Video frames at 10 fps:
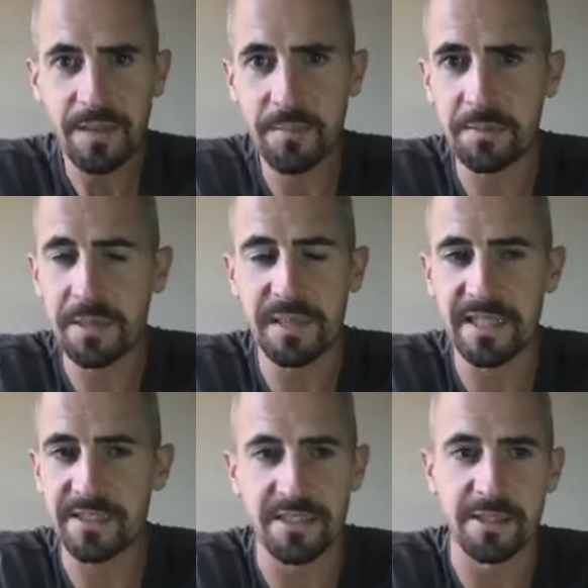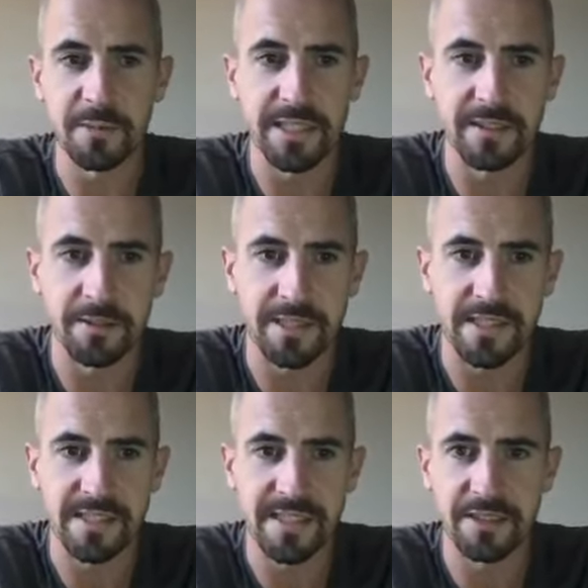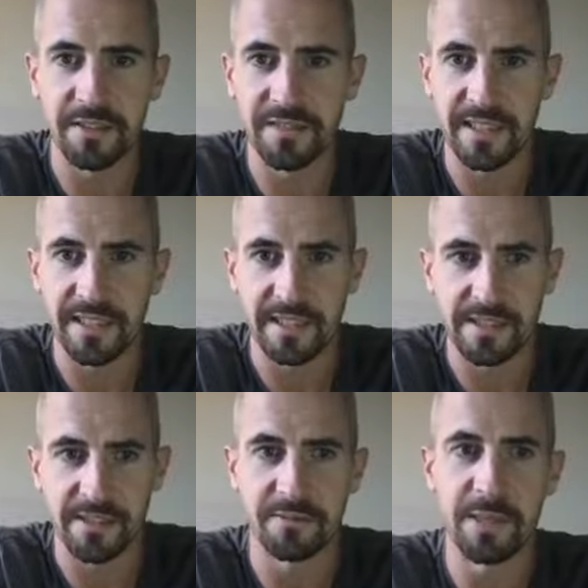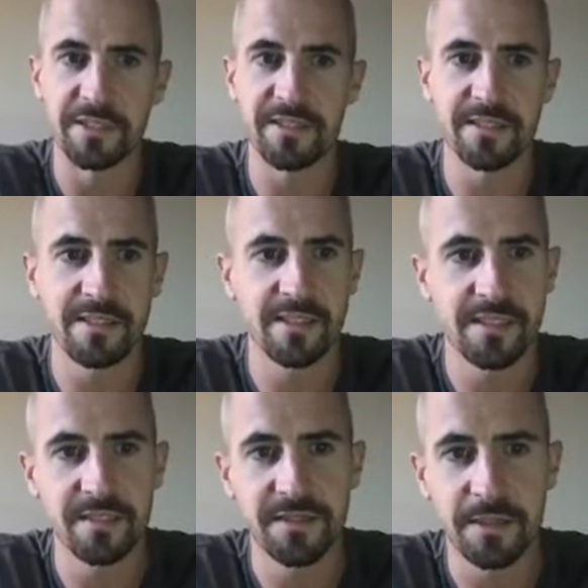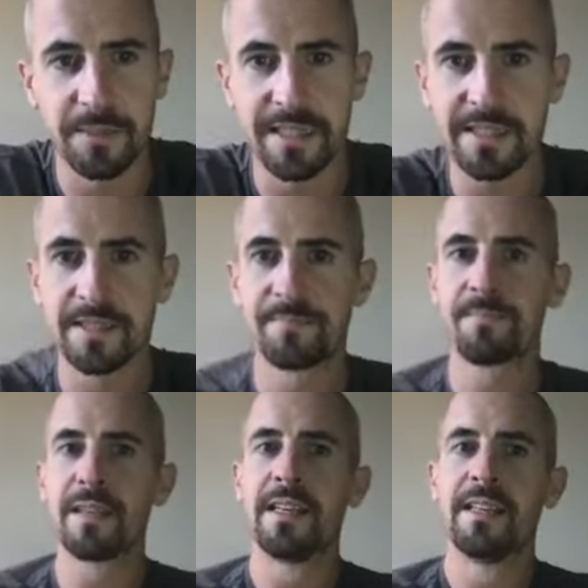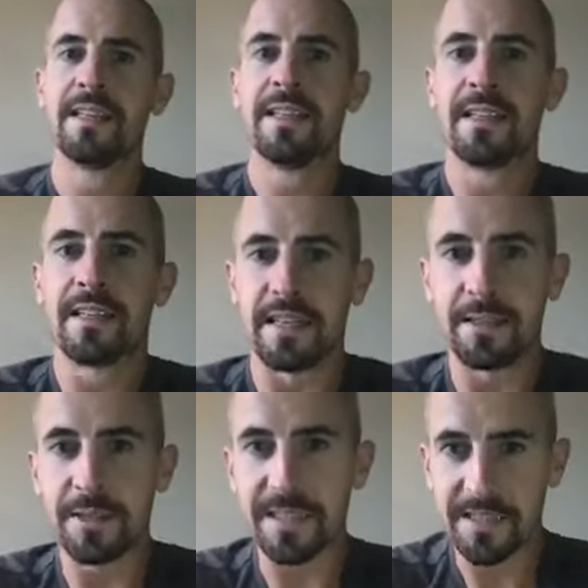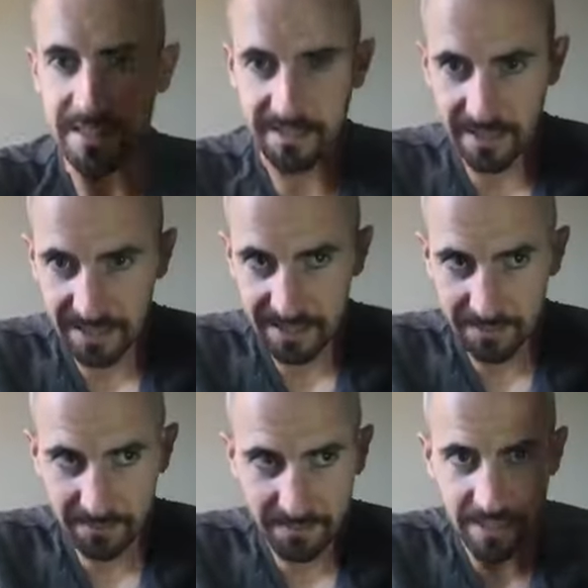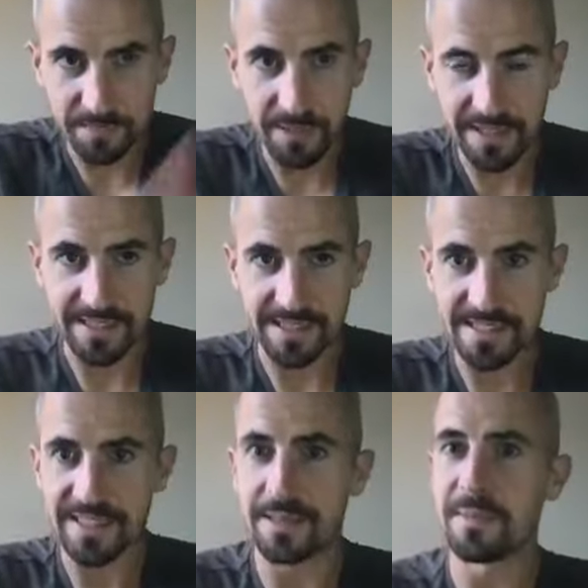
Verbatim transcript: But maybe that's just the way it always is. I know I felt like this off marathons and stuff in the past. Anyway, so I'm I'm pleased. I'm